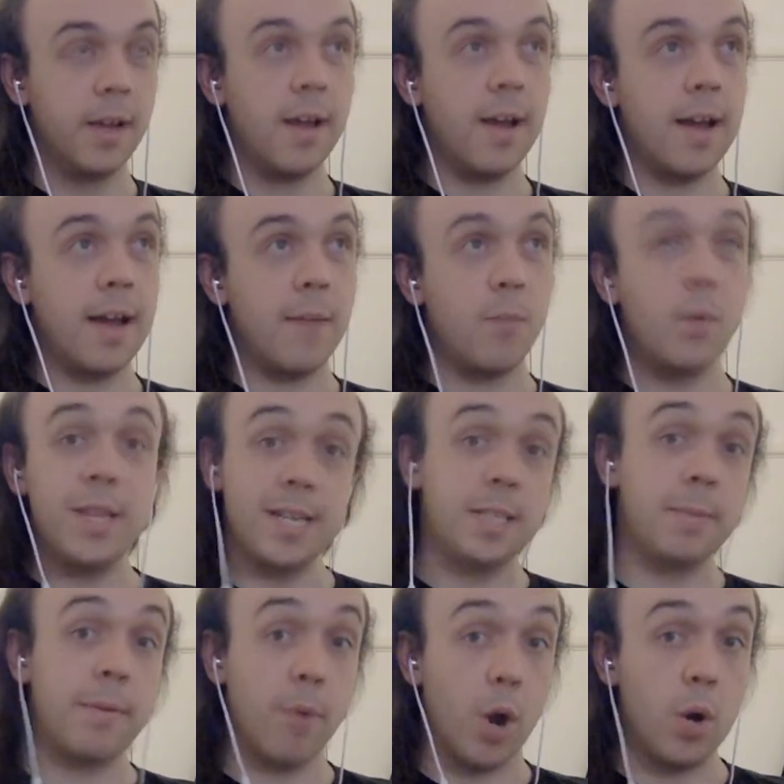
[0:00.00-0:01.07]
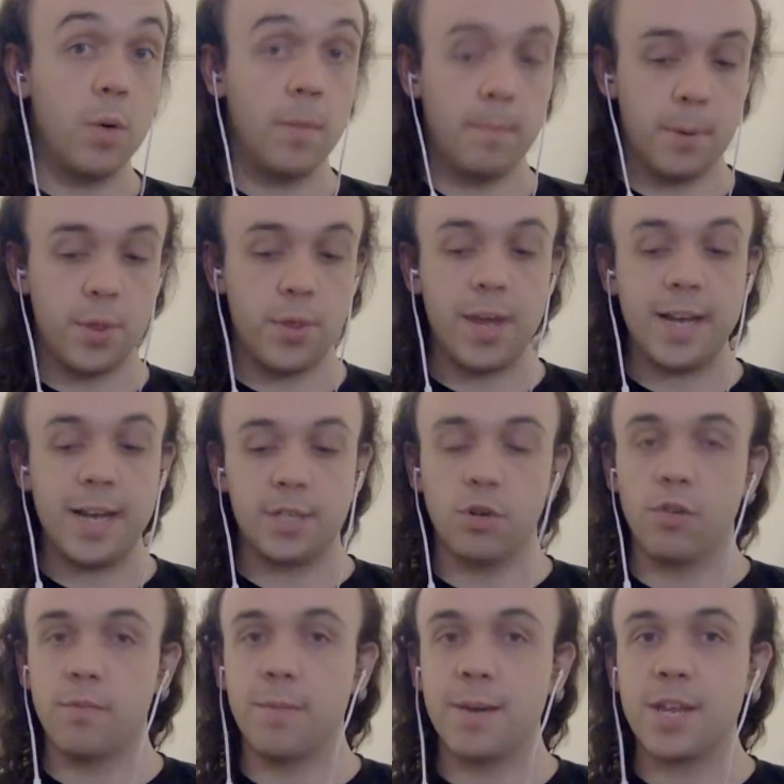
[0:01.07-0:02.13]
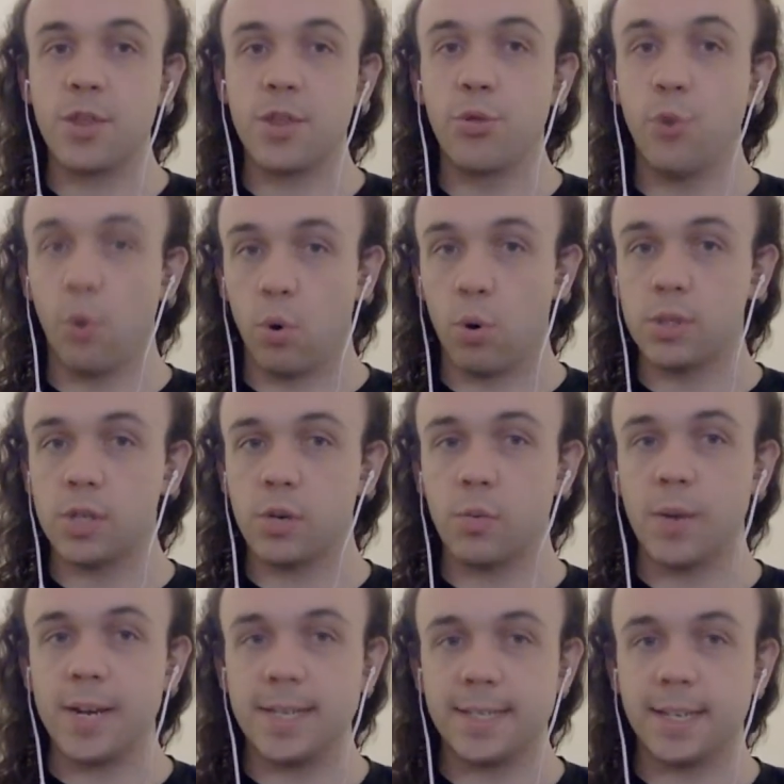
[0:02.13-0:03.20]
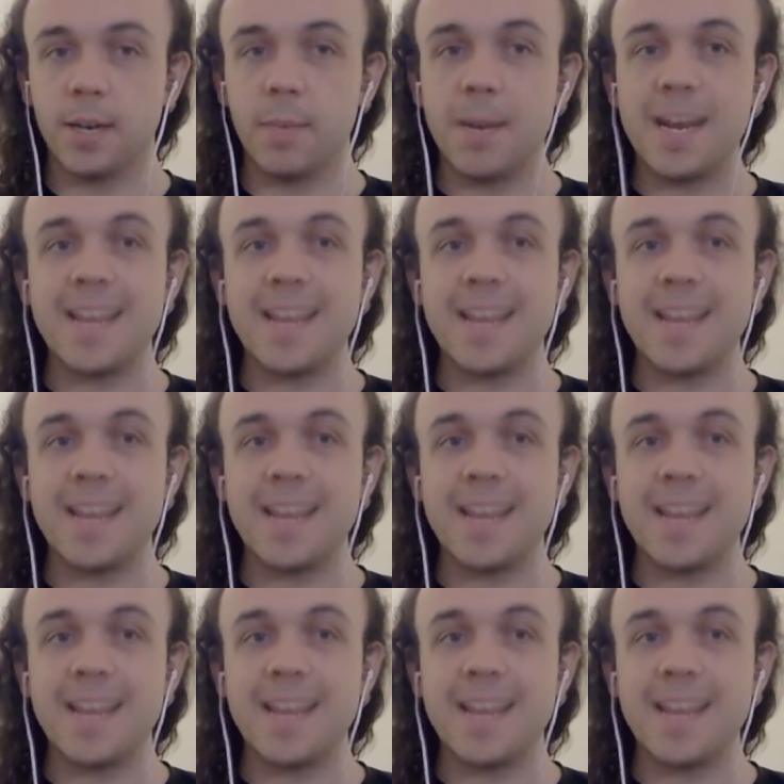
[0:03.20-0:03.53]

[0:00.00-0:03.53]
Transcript: I'm willing to be wrong, but that's sort of my thought on when it's going to be,